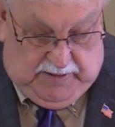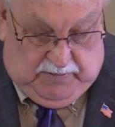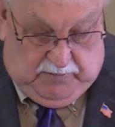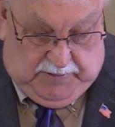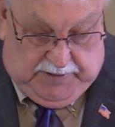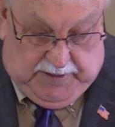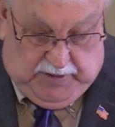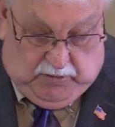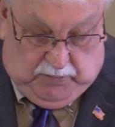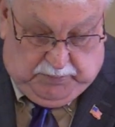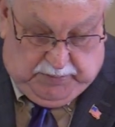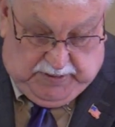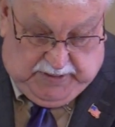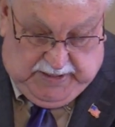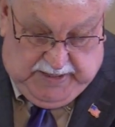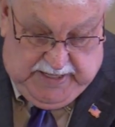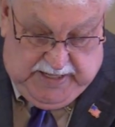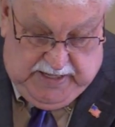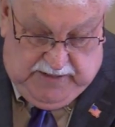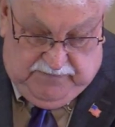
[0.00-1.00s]
We don't
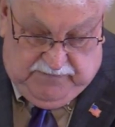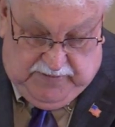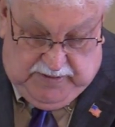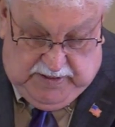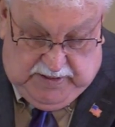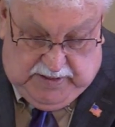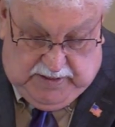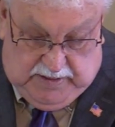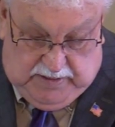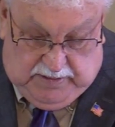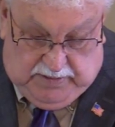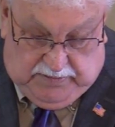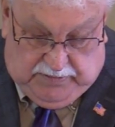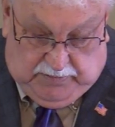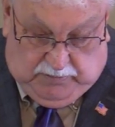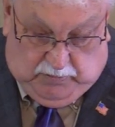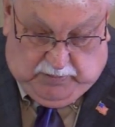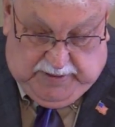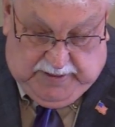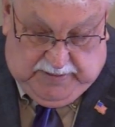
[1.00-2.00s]
believe
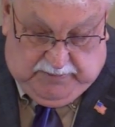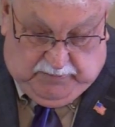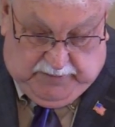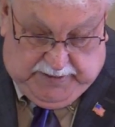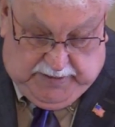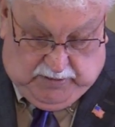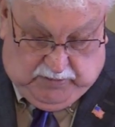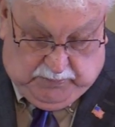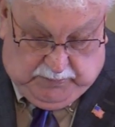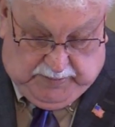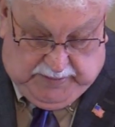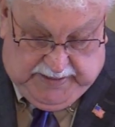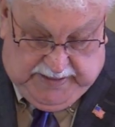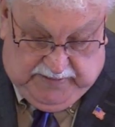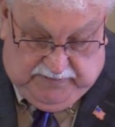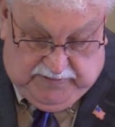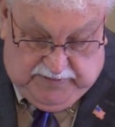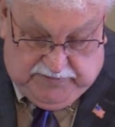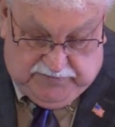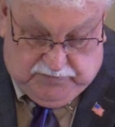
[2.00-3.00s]
the we don't
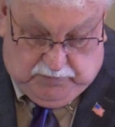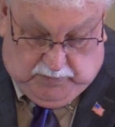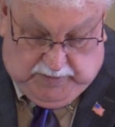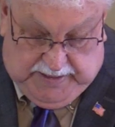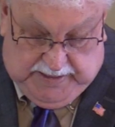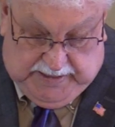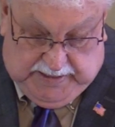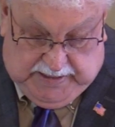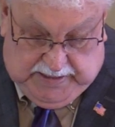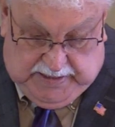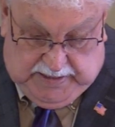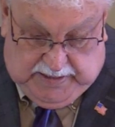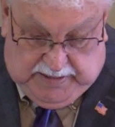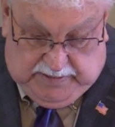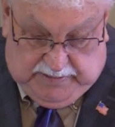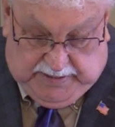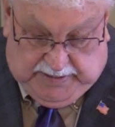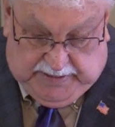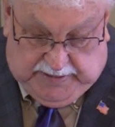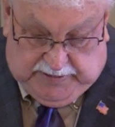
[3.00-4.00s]
believe this
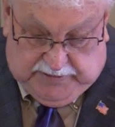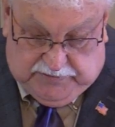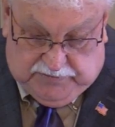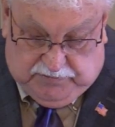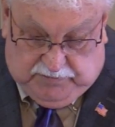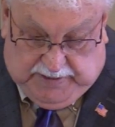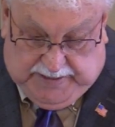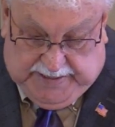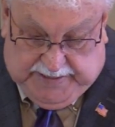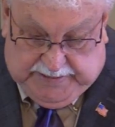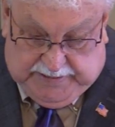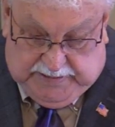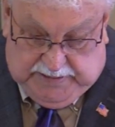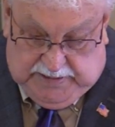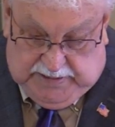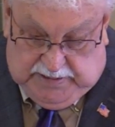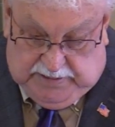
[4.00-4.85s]
week that it is right